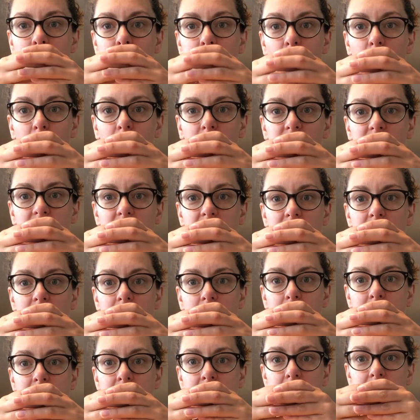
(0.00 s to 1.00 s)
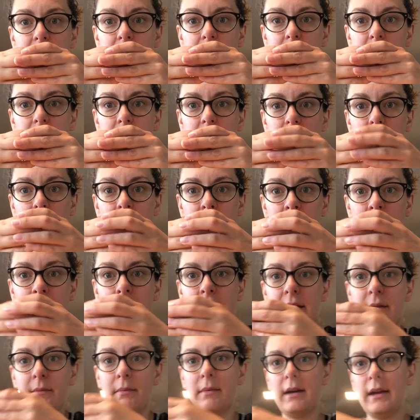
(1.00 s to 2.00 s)
bulge a little bit, okay?
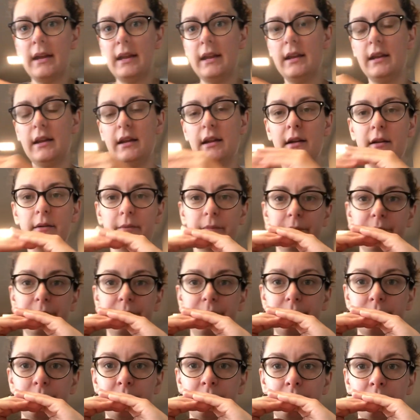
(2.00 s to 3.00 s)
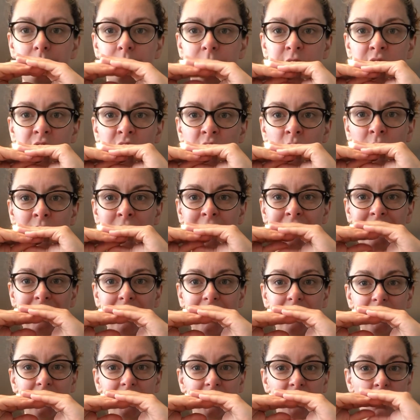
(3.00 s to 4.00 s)
It might squeeze
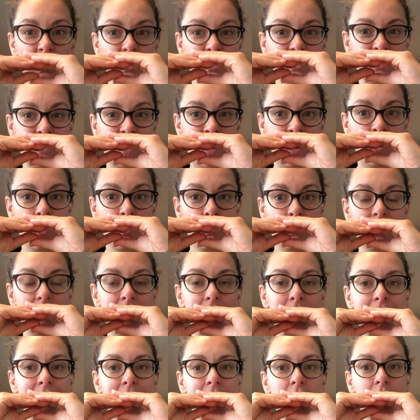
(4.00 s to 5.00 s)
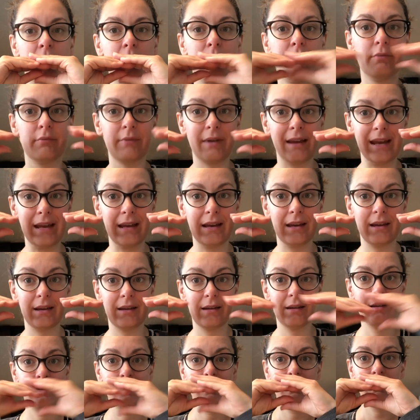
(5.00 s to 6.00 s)
out, but it might not
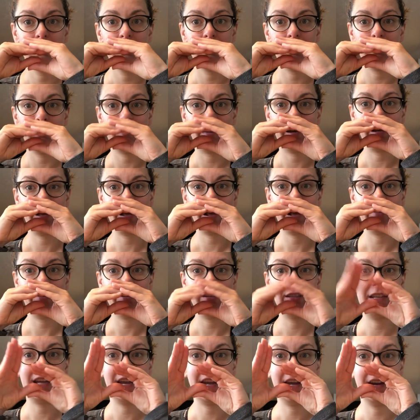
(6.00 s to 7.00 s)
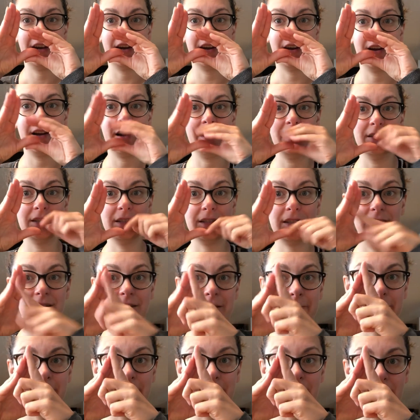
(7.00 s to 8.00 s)
break. It might not have a tear, and
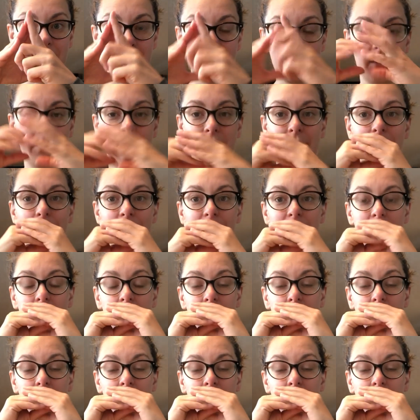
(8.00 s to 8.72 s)
stuff might not come out.